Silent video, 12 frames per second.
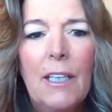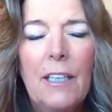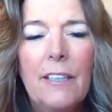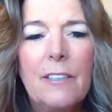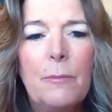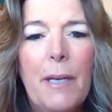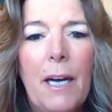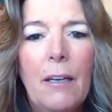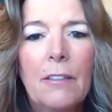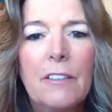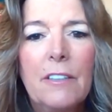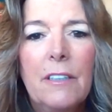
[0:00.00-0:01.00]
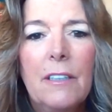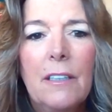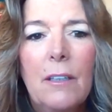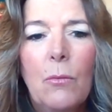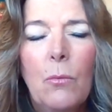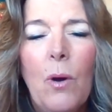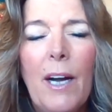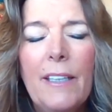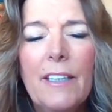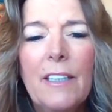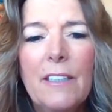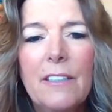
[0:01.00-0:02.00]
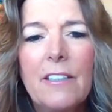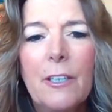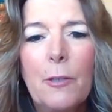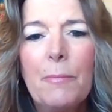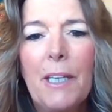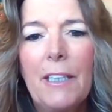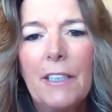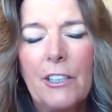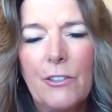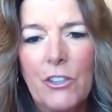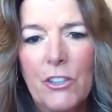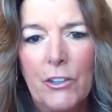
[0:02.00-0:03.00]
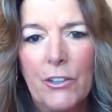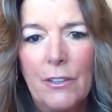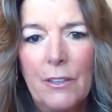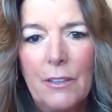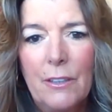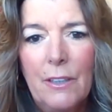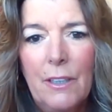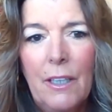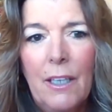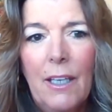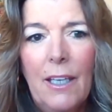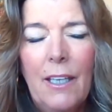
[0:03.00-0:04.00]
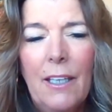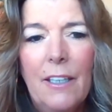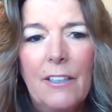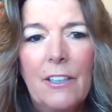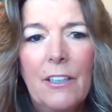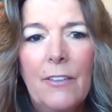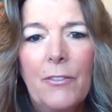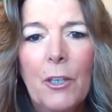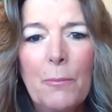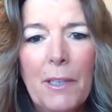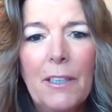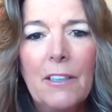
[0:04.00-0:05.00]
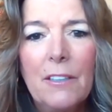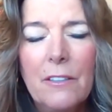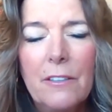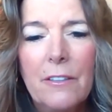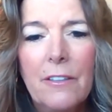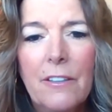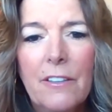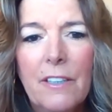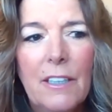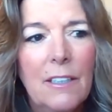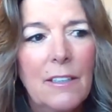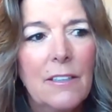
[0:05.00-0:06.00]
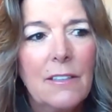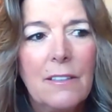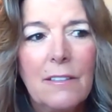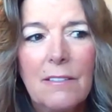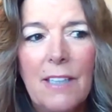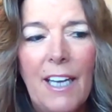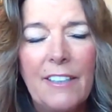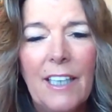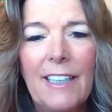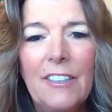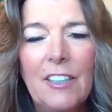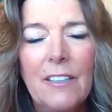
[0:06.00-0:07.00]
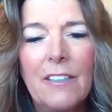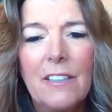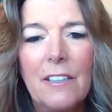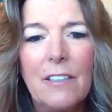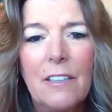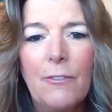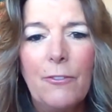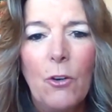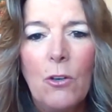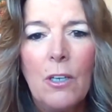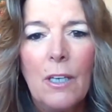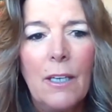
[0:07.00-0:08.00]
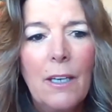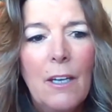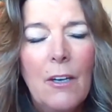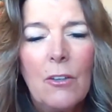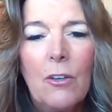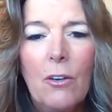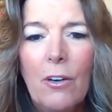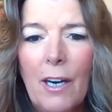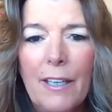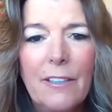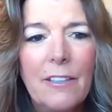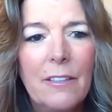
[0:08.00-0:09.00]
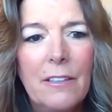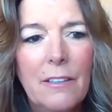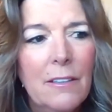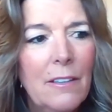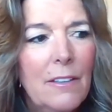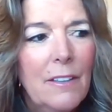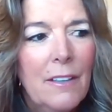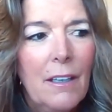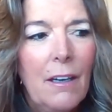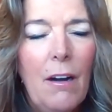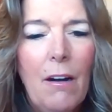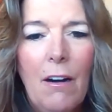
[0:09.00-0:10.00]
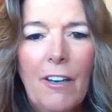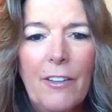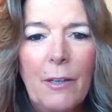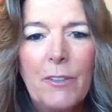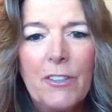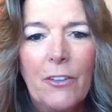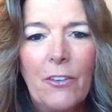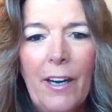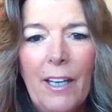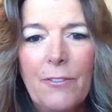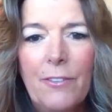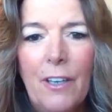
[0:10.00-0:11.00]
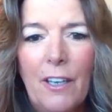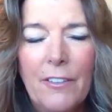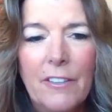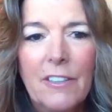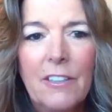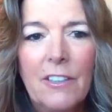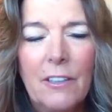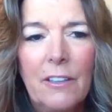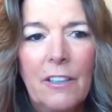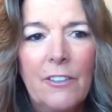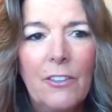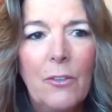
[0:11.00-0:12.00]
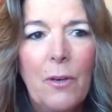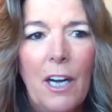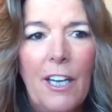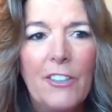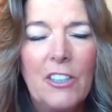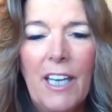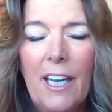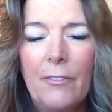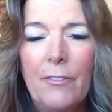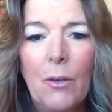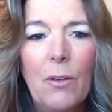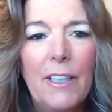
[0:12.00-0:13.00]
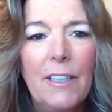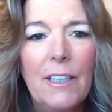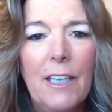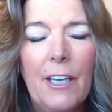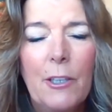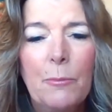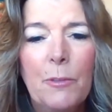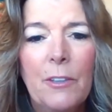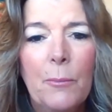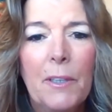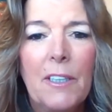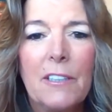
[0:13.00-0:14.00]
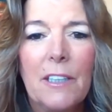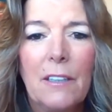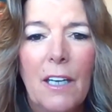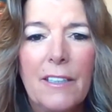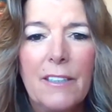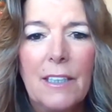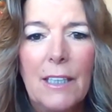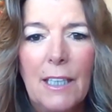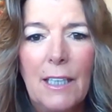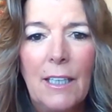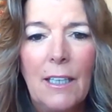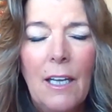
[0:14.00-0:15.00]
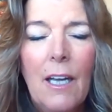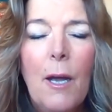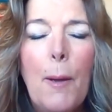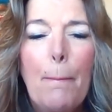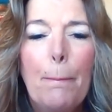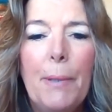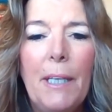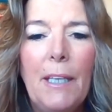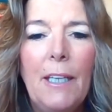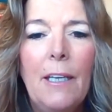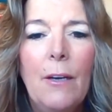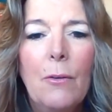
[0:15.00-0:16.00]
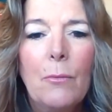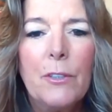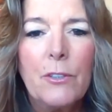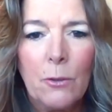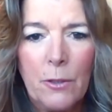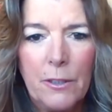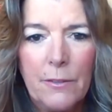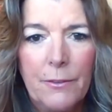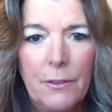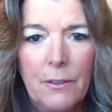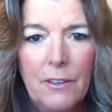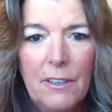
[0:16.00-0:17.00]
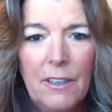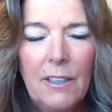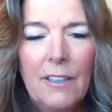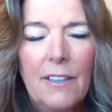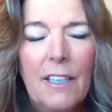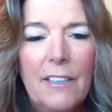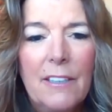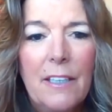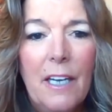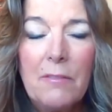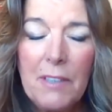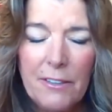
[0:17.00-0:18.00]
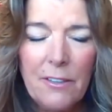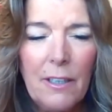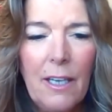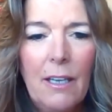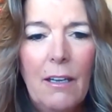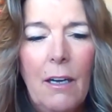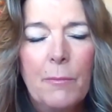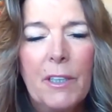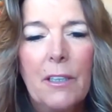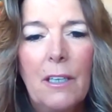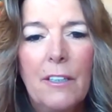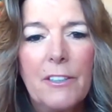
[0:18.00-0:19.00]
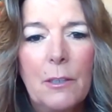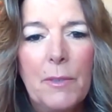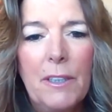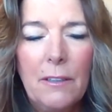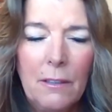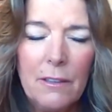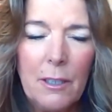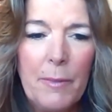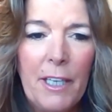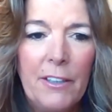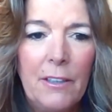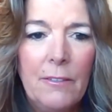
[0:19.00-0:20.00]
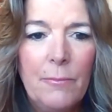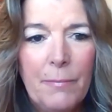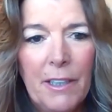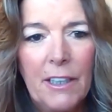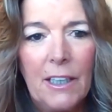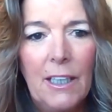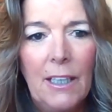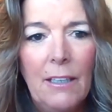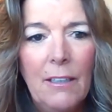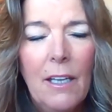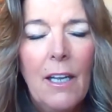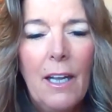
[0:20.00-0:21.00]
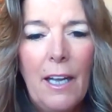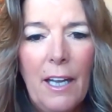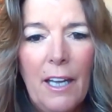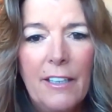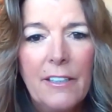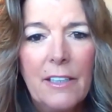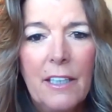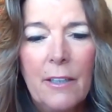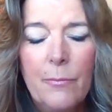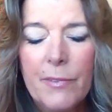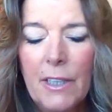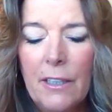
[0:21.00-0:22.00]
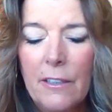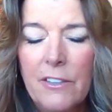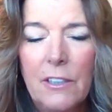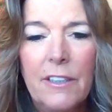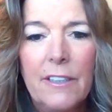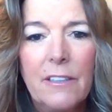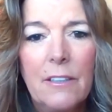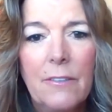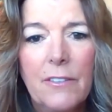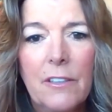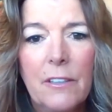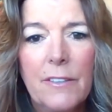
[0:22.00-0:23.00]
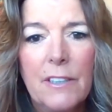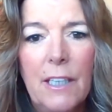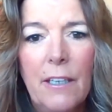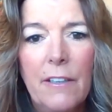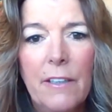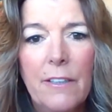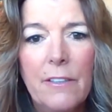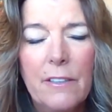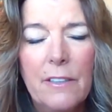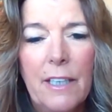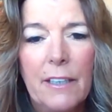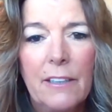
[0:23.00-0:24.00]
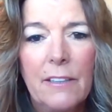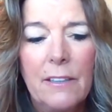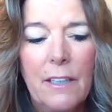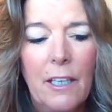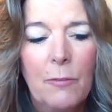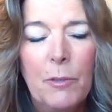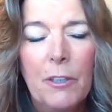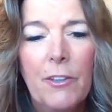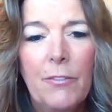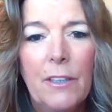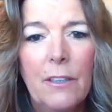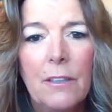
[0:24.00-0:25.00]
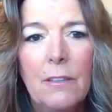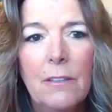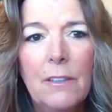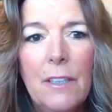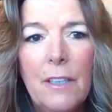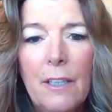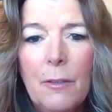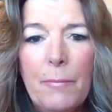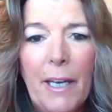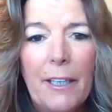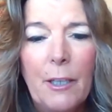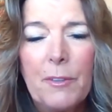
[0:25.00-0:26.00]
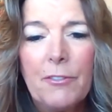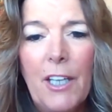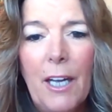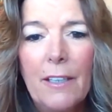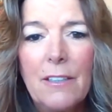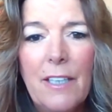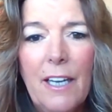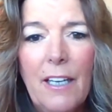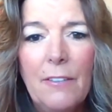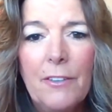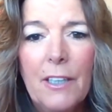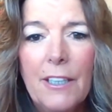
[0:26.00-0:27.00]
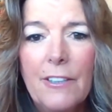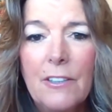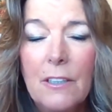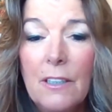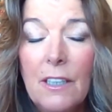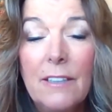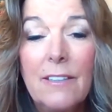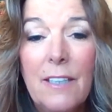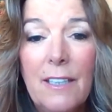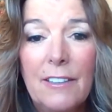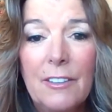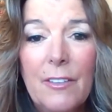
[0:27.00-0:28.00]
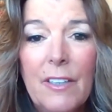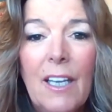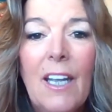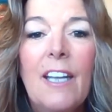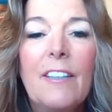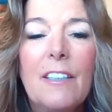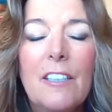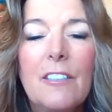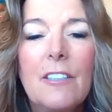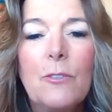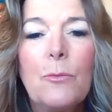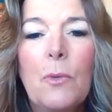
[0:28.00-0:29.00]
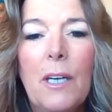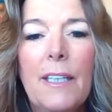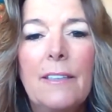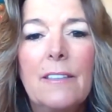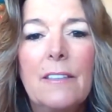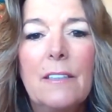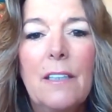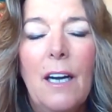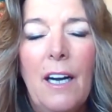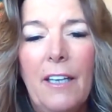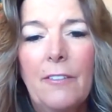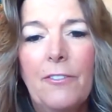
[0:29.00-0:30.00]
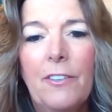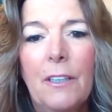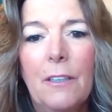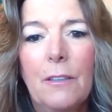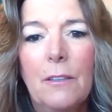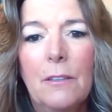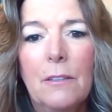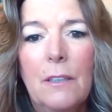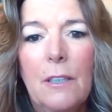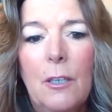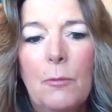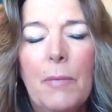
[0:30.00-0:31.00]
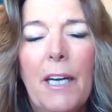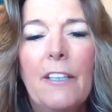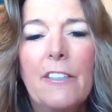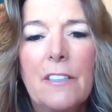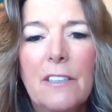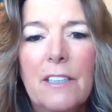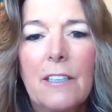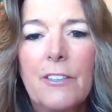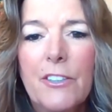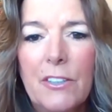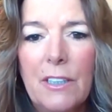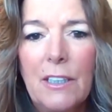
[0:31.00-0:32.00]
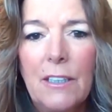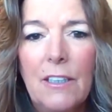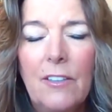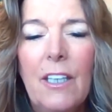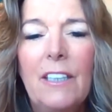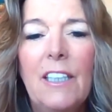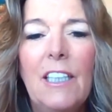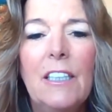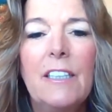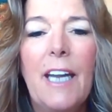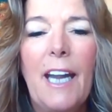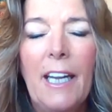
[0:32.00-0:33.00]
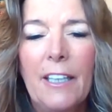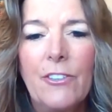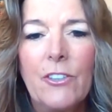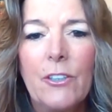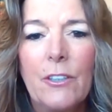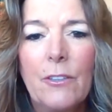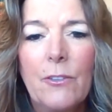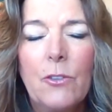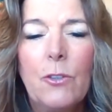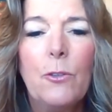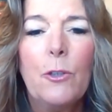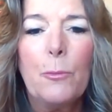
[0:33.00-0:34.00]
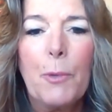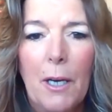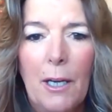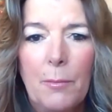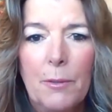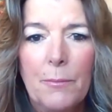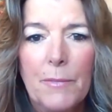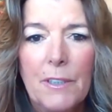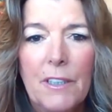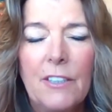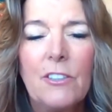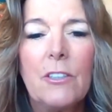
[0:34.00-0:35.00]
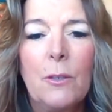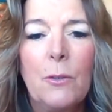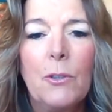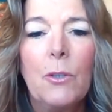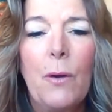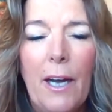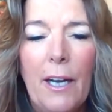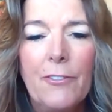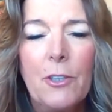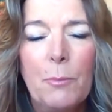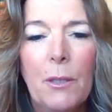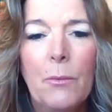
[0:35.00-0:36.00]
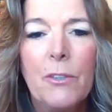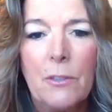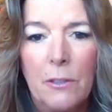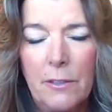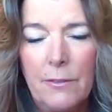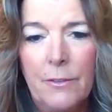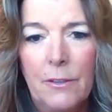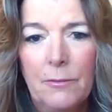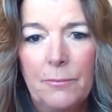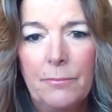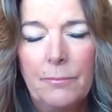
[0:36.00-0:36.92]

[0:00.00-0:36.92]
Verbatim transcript: It's about what is their main concern. Right. And if their main concern is that 1964 Chrysler car that was their grandfather's in the in the garage and they have no idea how to move it because they lost the key, be resourceful. That it's mm. like that's okay. I'm going to call somebody, they'll come out here, make a key, and um, here's a list of service carriers that can uh, move the vehicle back up to Flagstaff, and it's done. This mm-hmm. is what I feel buyers and sellers need. They need an answer to mm-hmm. their problems. And so you have to be resourceful.